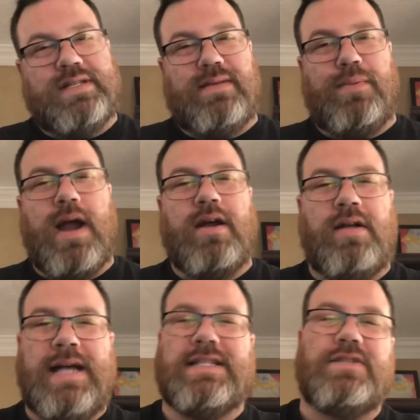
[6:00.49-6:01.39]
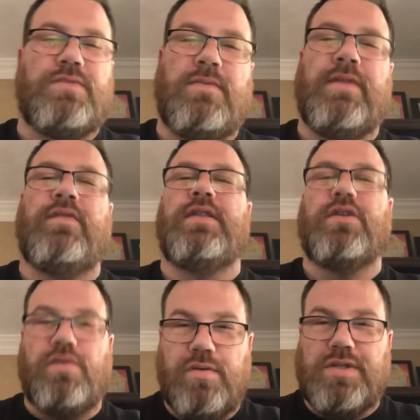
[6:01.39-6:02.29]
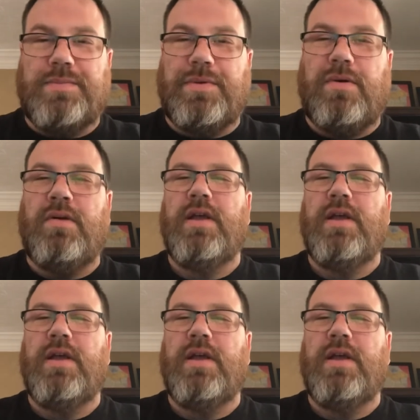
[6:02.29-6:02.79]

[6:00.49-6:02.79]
in prior classes where we've read The Crucible